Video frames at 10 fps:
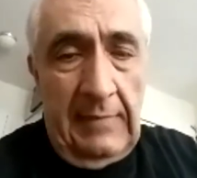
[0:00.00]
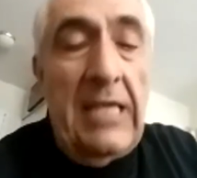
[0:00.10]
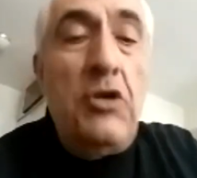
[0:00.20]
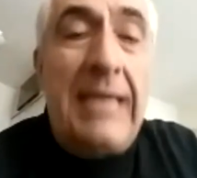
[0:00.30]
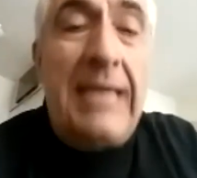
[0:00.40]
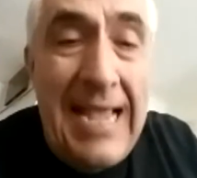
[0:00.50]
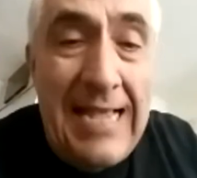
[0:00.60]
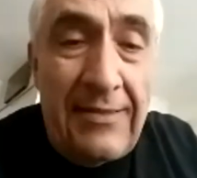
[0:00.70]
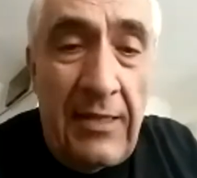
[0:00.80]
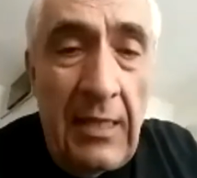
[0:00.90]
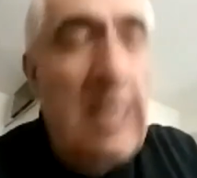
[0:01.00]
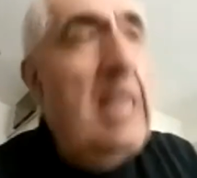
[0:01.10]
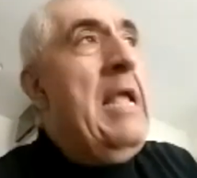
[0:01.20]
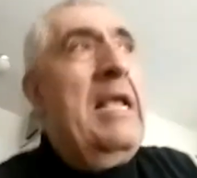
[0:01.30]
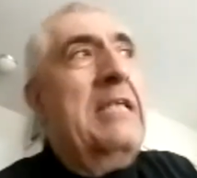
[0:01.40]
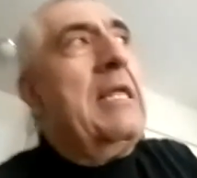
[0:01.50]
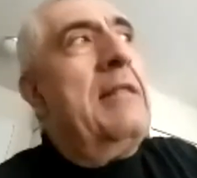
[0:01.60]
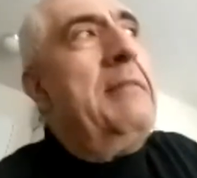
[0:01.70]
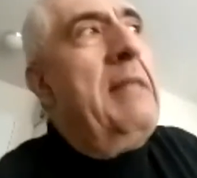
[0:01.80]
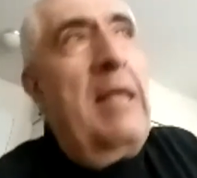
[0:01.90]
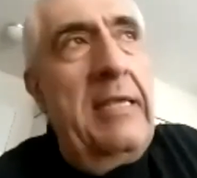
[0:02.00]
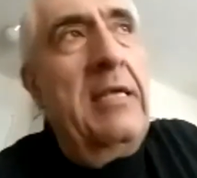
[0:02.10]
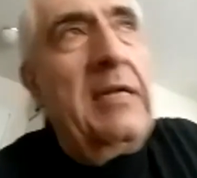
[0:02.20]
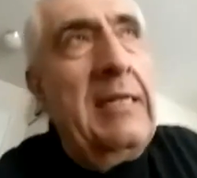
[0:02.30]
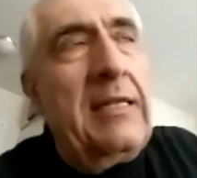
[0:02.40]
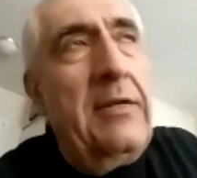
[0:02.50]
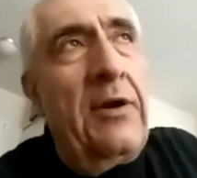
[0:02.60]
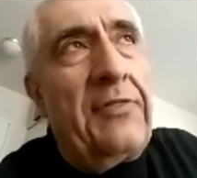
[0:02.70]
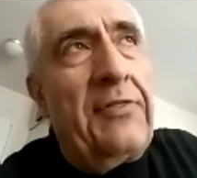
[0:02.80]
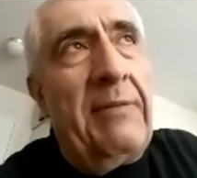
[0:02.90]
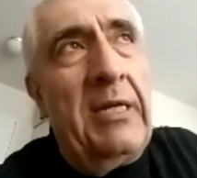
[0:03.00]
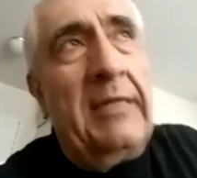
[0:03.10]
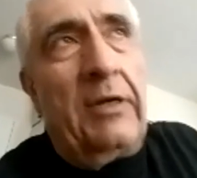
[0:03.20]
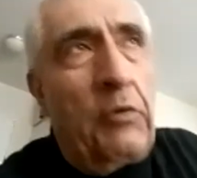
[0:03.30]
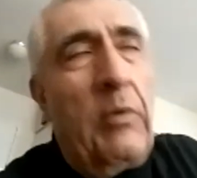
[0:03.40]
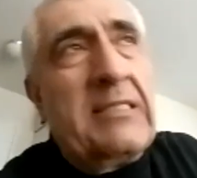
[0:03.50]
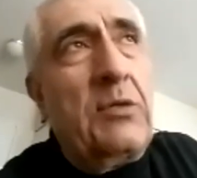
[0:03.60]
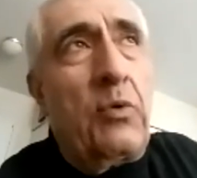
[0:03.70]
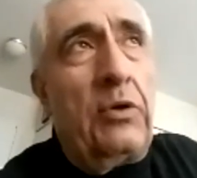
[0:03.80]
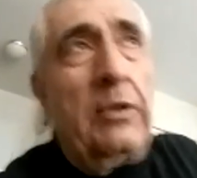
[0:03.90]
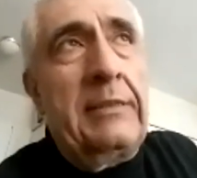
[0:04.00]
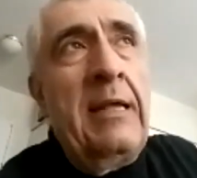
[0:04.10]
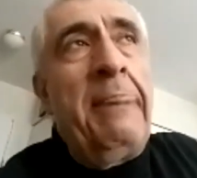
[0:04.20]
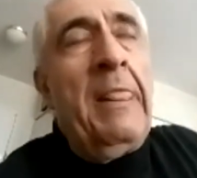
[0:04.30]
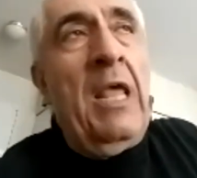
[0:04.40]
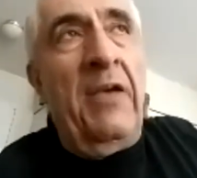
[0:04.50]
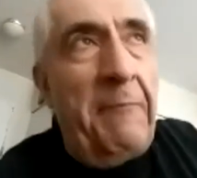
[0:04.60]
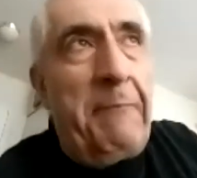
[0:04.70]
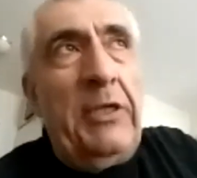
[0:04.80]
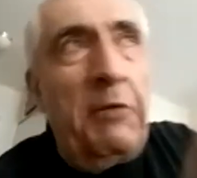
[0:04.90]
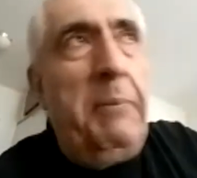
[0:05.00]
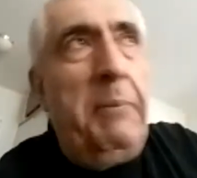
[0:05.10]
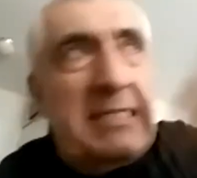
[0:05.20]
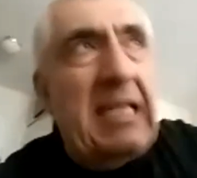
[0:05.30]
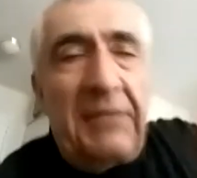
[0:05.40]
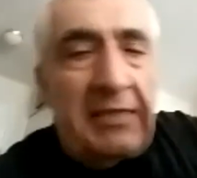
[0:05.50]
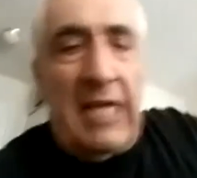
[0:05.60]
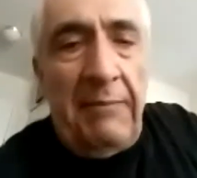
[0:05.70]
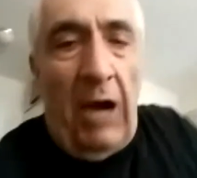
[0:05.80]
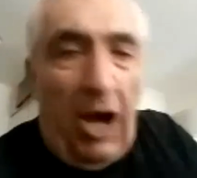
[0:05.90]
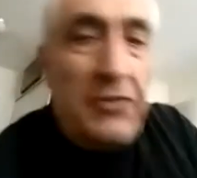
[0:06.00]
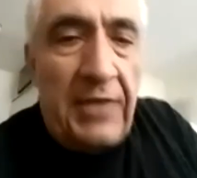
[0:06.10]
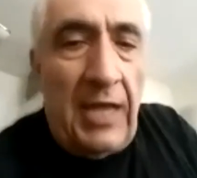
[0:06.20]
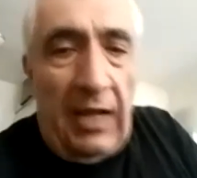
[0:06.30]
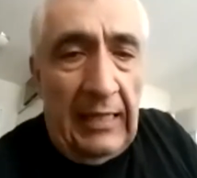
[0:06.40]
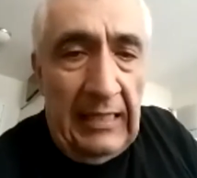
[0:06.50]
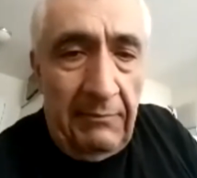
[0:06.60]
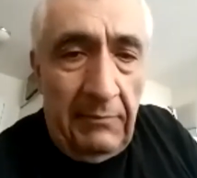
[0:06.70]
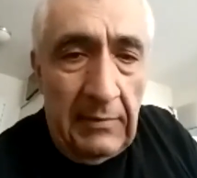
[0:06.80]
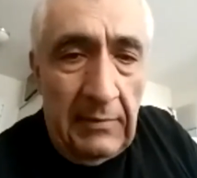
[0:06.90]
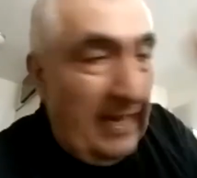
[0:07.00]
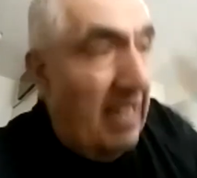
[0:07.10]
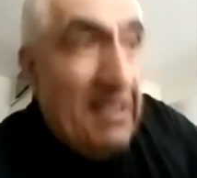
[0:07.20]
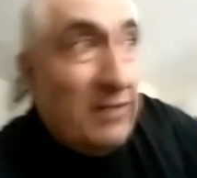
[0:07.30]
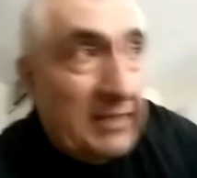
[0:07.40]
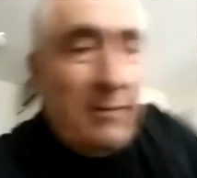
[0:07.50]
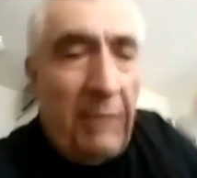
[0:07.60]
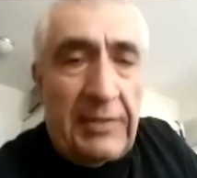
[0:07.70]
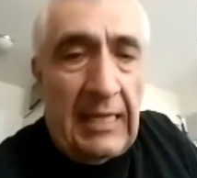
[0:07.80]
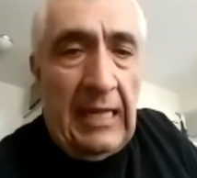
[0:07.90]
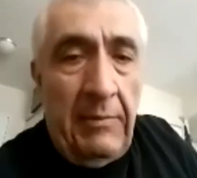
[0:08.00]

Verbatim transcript: You can't. It's uh, here in North America or Western world, if you pay your bills every time on time, like every time on time,